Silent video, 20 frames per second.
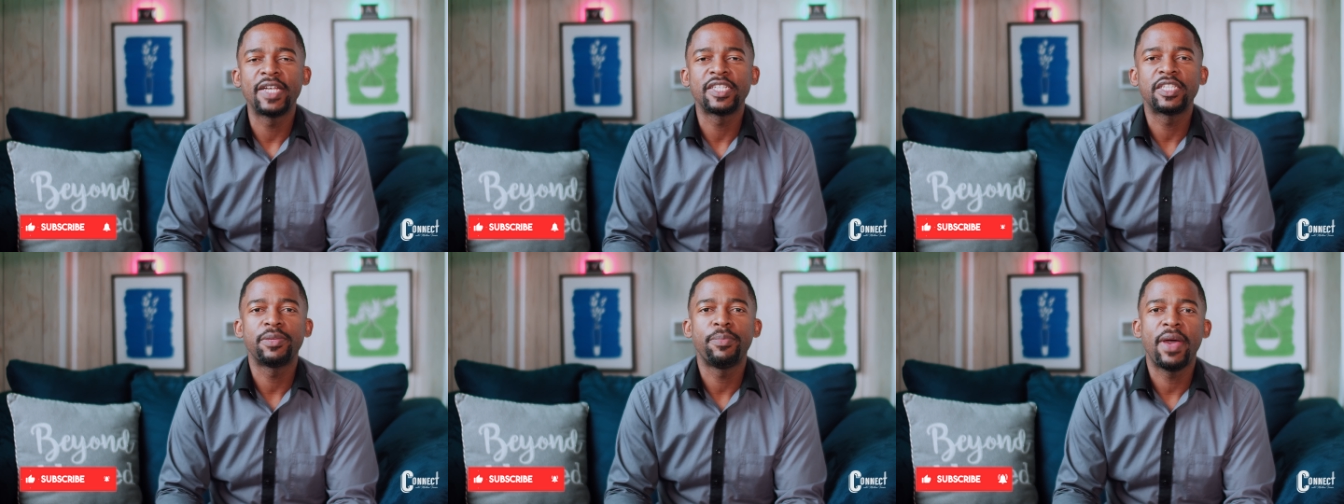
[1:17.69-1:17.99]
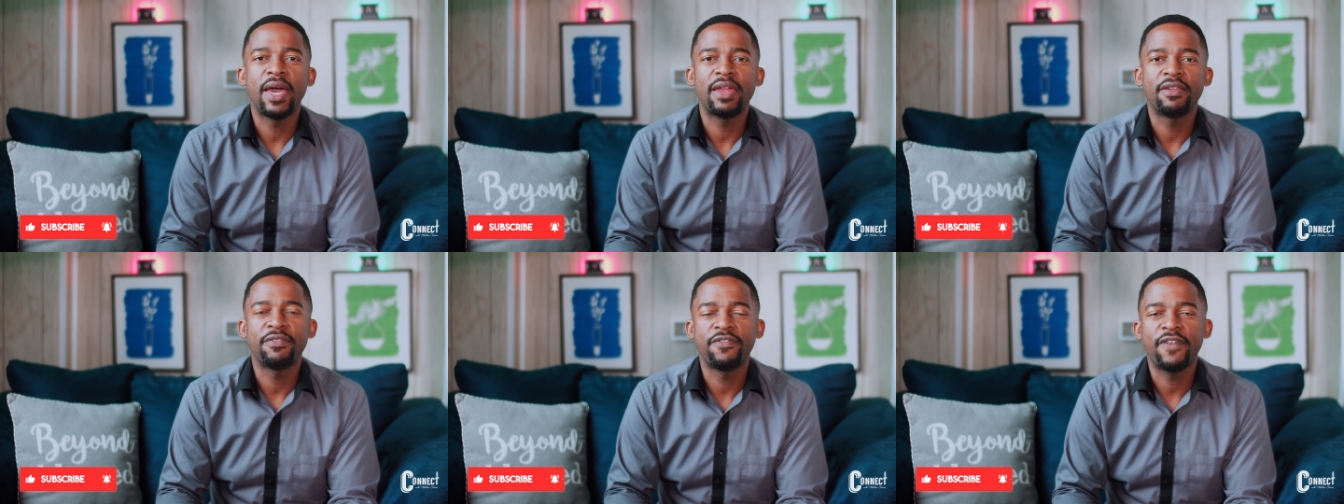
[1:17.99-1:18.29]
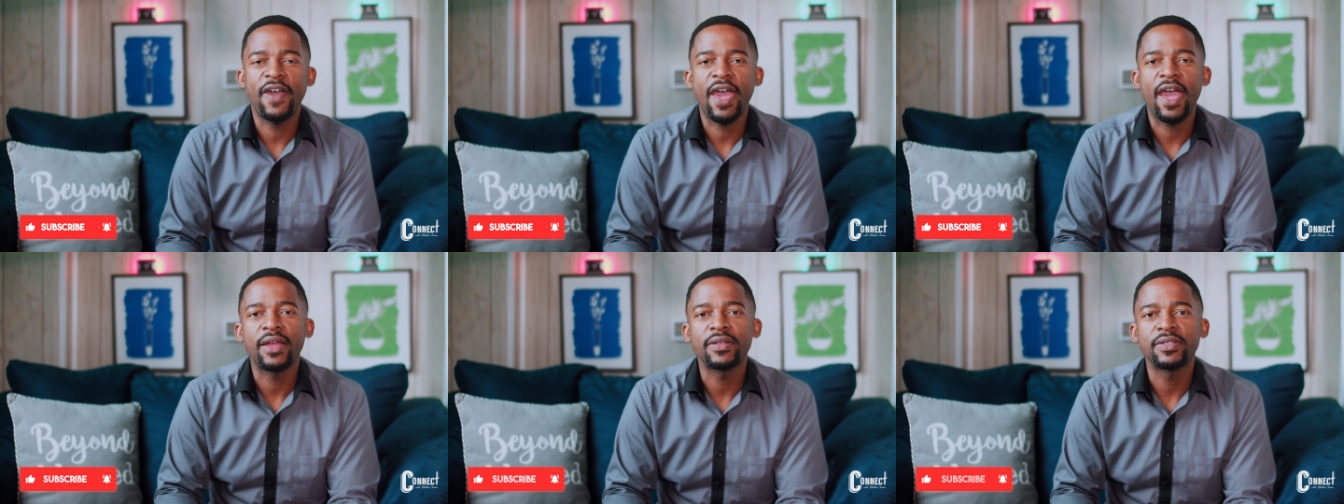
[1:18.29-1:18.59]
As a matter
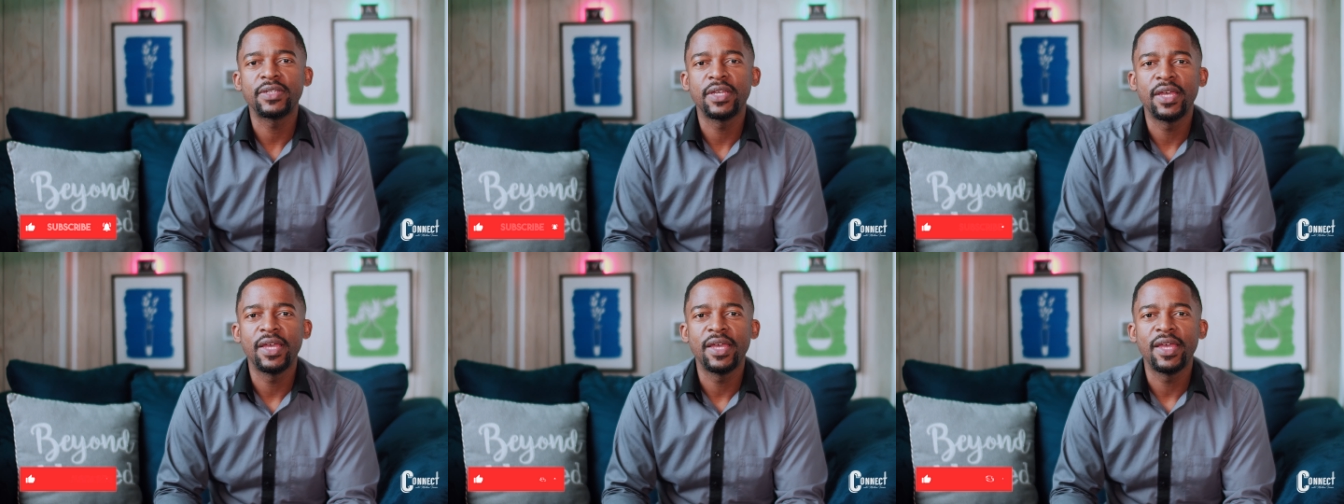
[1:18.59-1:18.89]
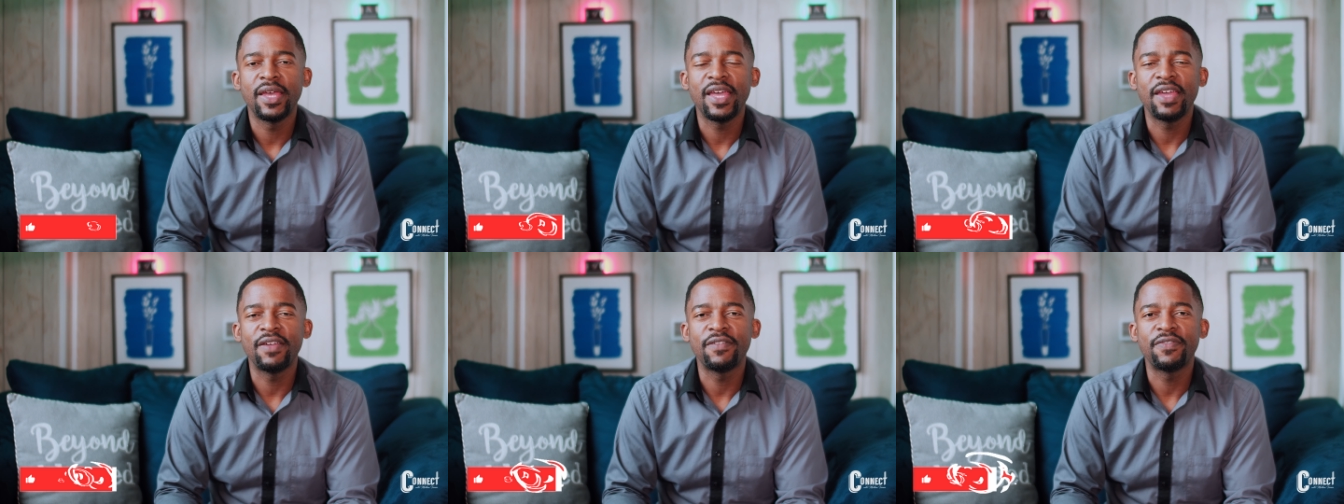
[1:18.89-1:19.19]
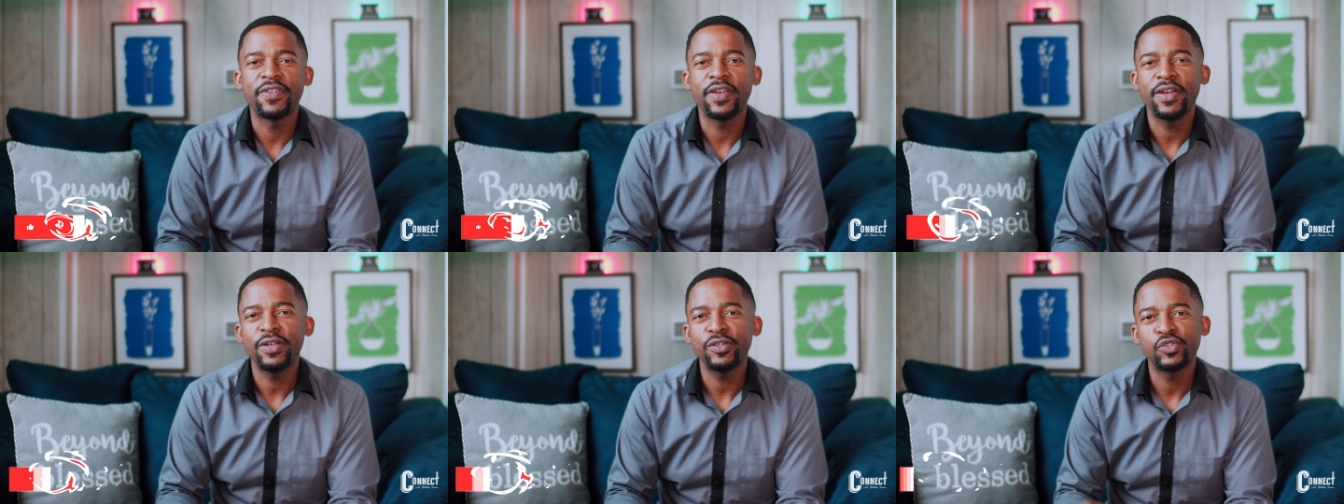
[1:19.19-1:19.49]
of fact,
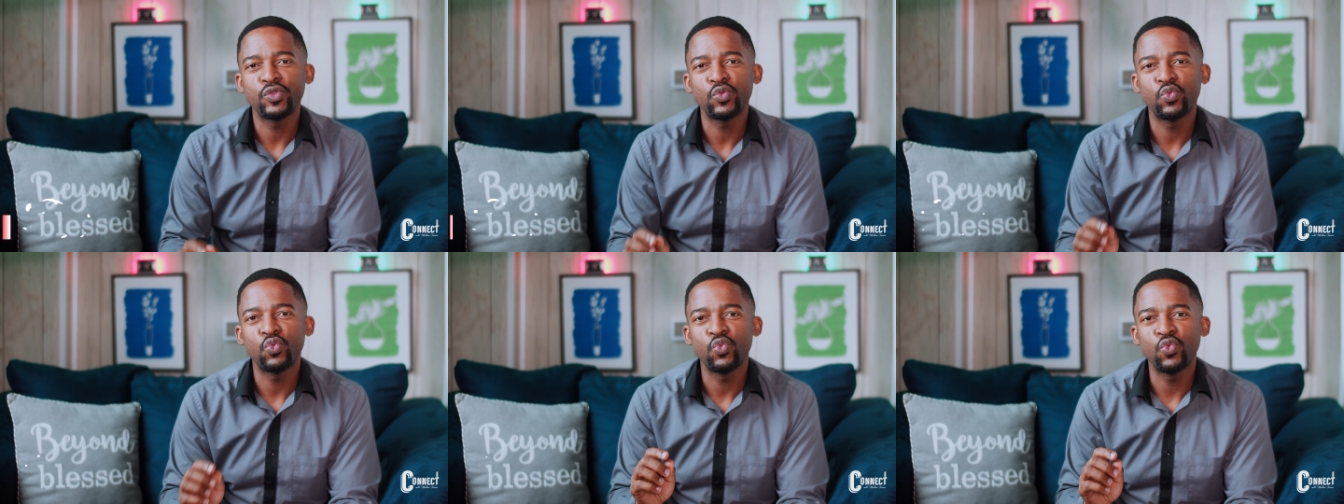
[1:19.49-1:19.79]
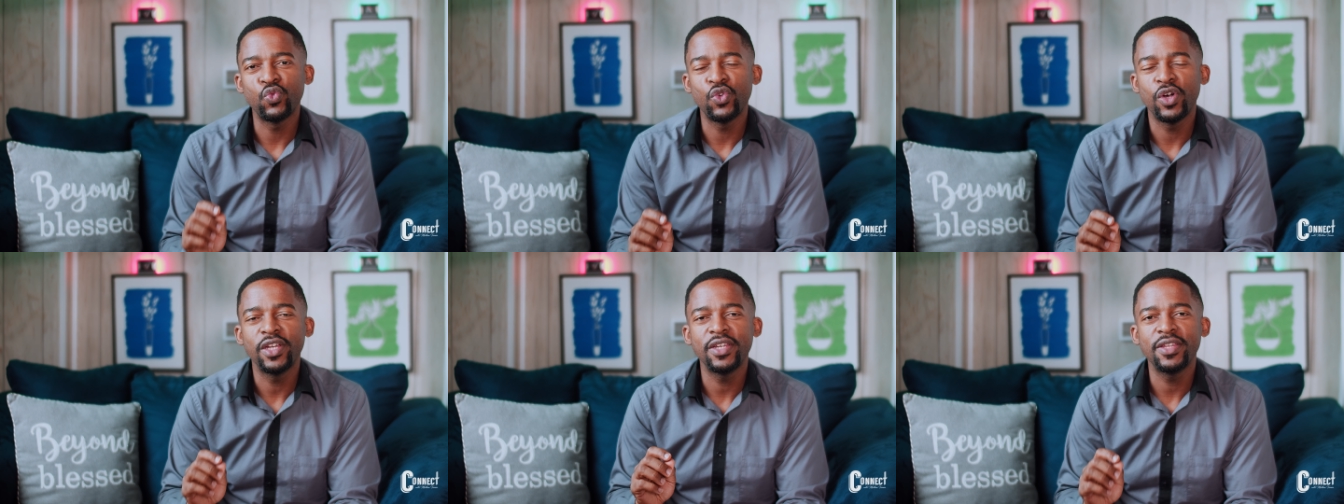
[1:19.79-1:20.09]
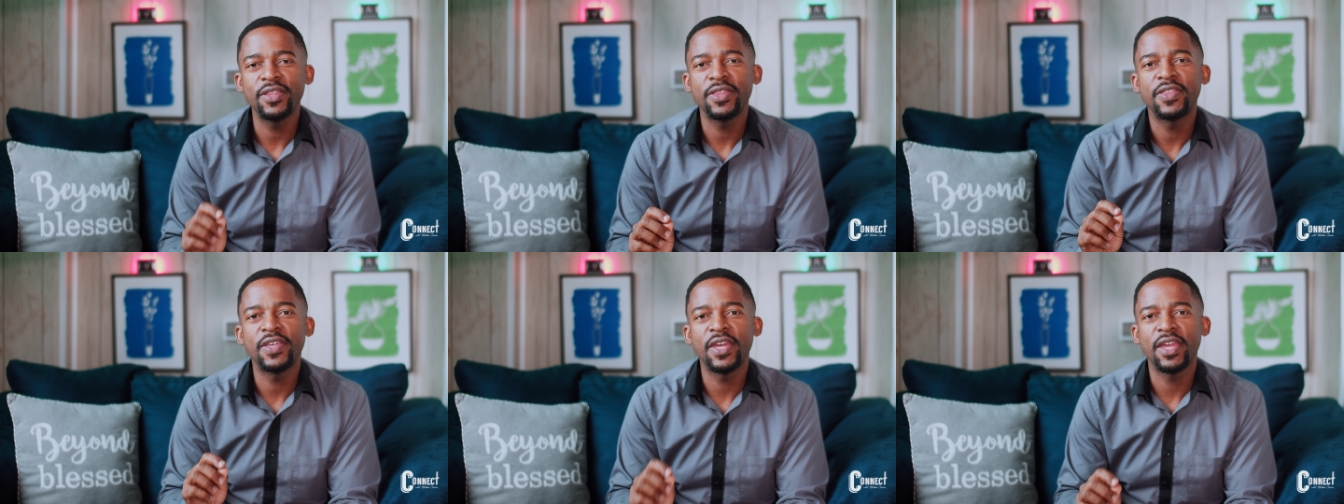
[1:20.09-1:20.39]
if there's
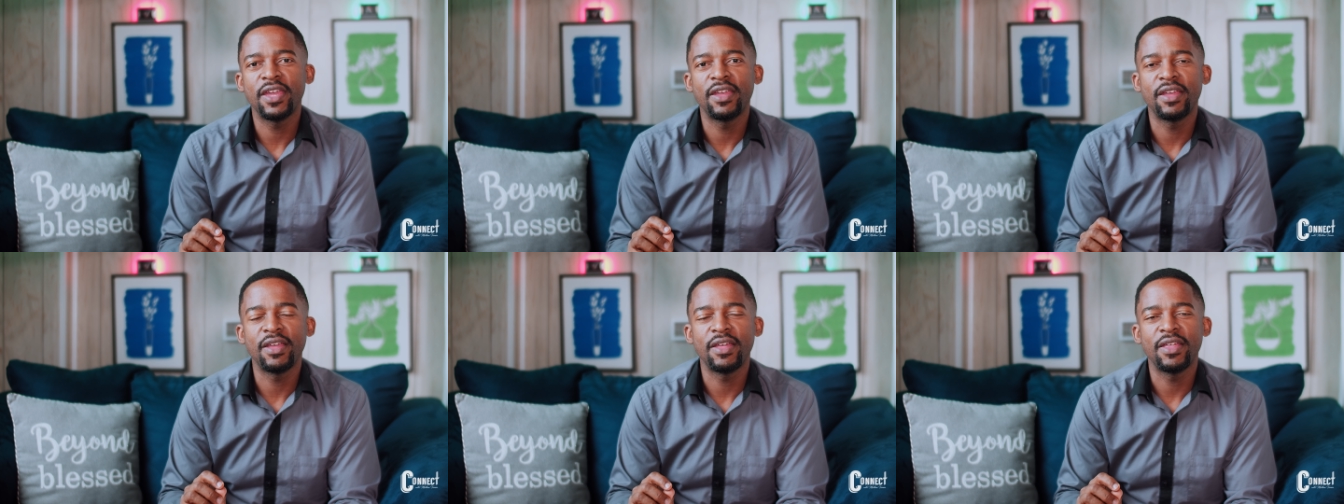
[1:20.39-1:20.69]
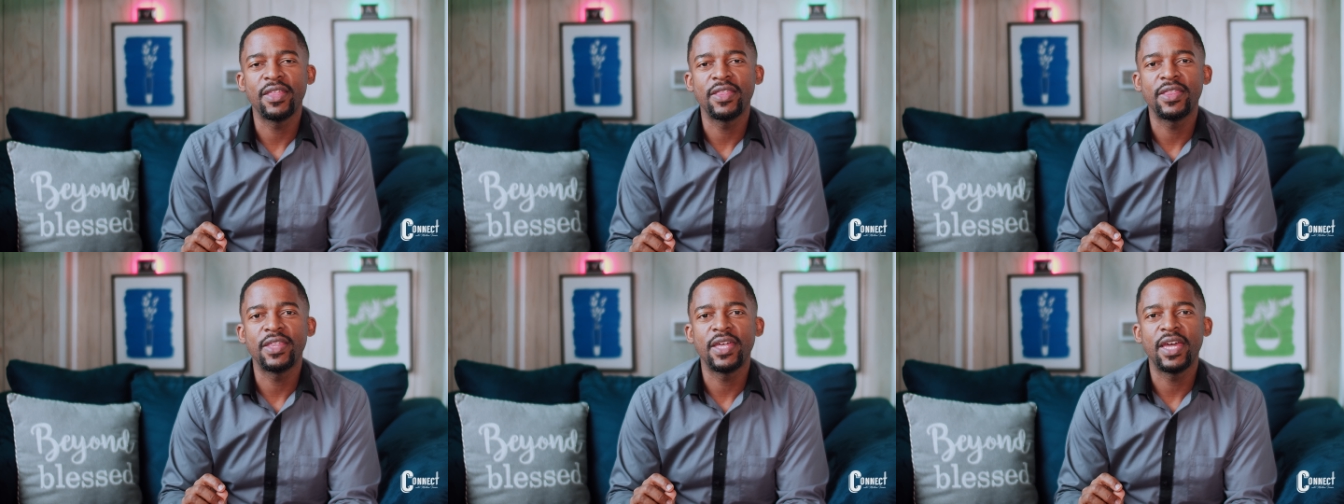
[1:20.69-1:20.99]
one thing